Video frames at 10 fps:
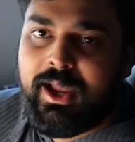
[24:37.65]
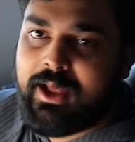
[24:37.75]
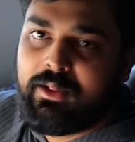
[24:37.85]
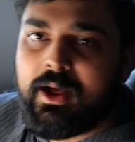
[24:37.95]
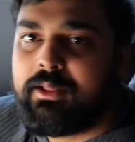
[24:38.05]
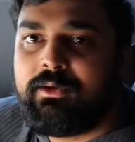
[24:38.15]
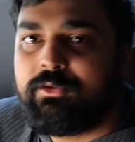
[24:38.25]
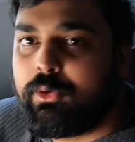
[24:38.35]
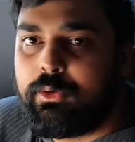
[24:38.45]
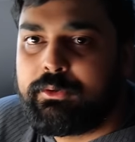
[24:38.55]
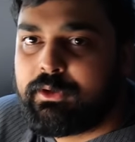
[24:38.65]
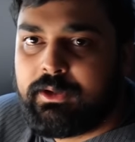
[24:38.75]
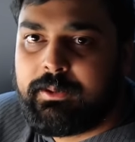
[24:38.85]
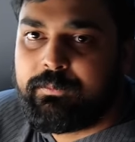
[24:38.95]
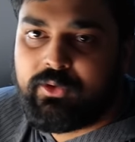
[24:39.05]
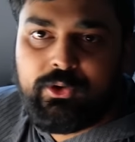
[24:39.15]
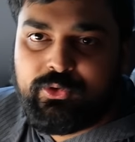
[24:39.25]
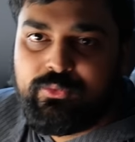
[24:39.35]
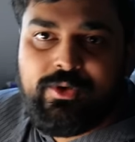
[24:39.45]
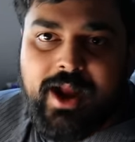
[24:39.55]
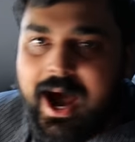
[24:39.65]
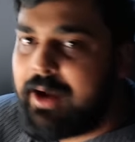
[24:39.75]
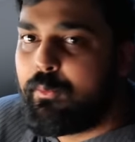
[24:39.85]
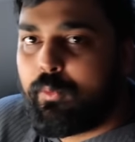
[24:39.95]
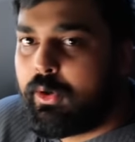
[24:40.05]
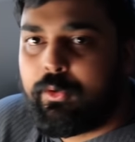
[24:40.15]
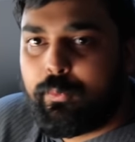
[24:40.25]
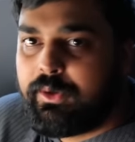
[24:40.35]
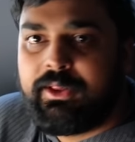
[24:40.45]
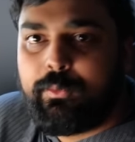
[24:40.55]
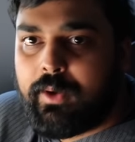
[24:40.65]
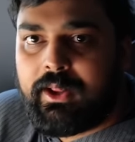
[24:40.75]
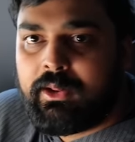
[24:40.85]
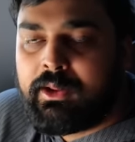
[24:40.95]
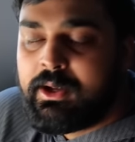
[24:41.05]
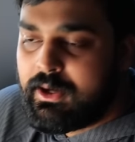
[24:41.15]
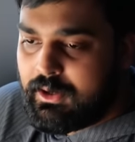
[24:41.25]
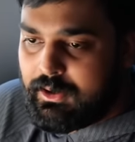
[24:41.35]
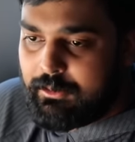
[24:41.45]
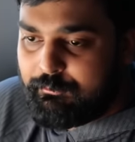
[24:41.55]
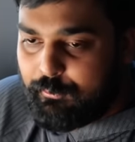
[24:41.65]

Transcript: and a lot of these old clips do not work really well uh,